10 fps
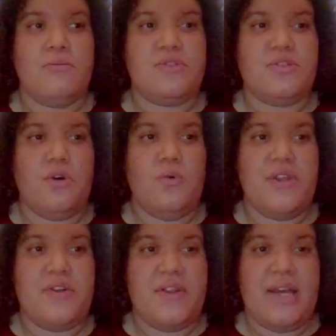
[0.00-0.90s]
So
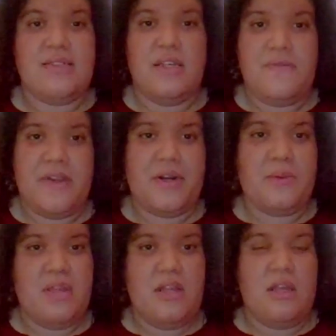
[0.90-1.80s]
whether that's heat
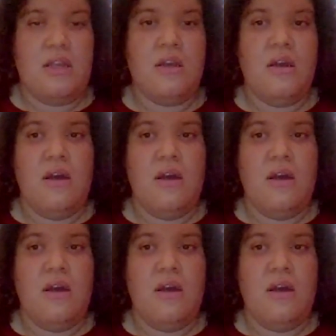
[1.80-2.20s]
therapy,